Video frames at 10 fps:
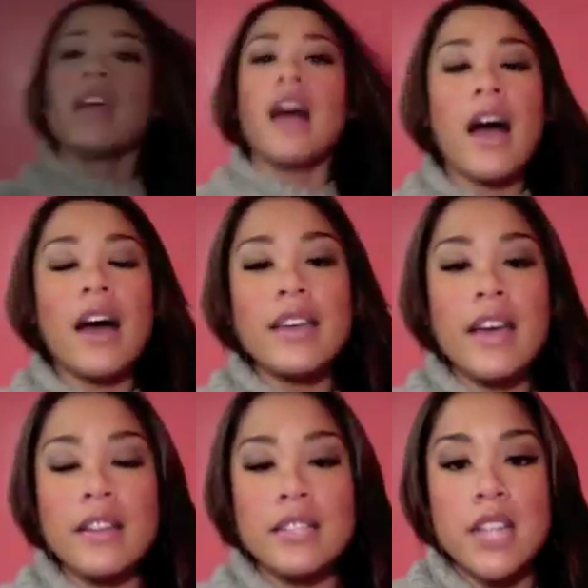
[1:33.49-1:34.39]
I
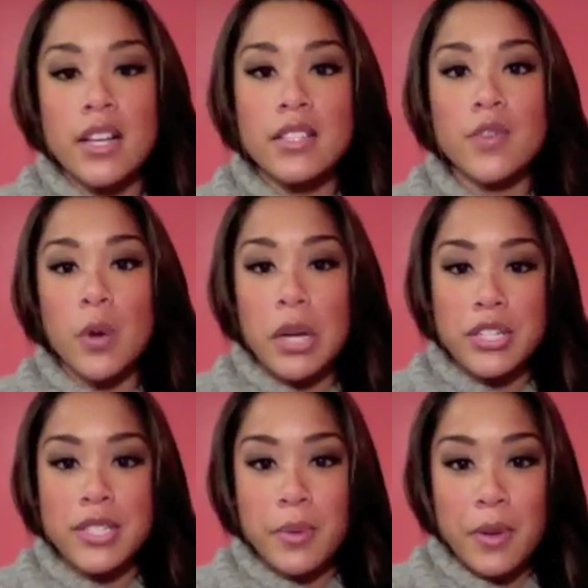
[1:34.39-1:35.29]
get tons of
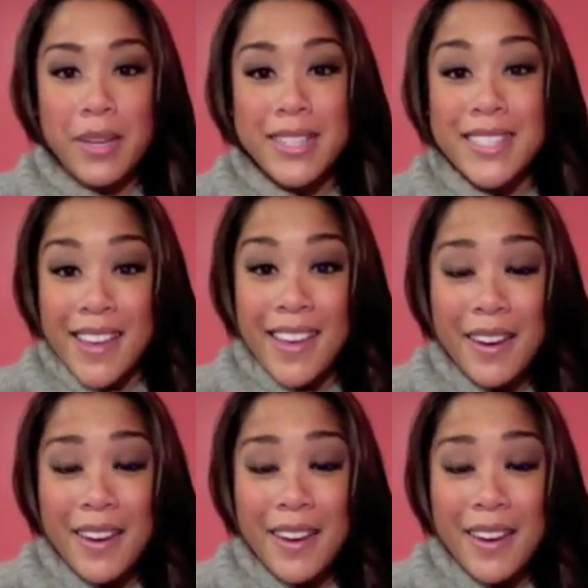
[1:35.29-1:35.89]
questions about my skin.